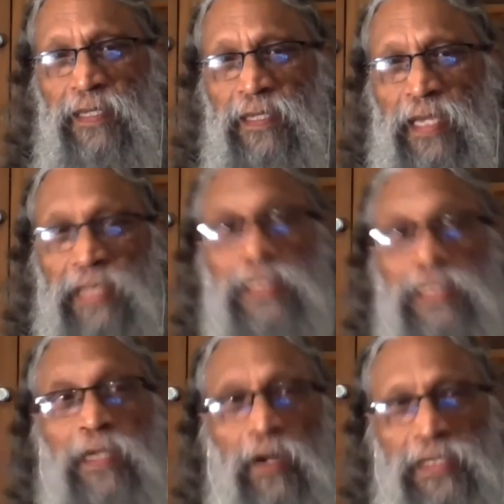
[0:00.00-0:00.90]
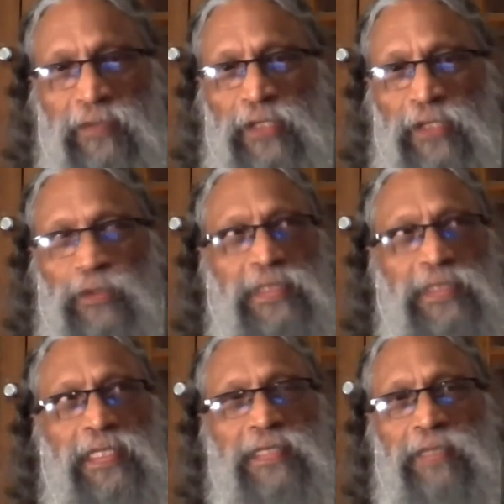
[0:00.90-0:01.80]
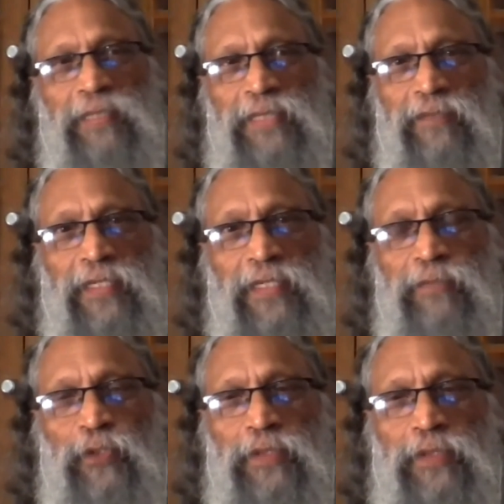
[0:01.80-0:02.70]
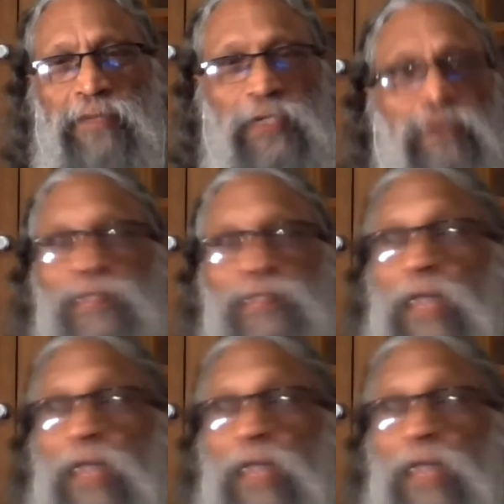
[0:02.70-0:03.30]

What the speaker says: And then on the way you see something very beautiful and you feel, oh,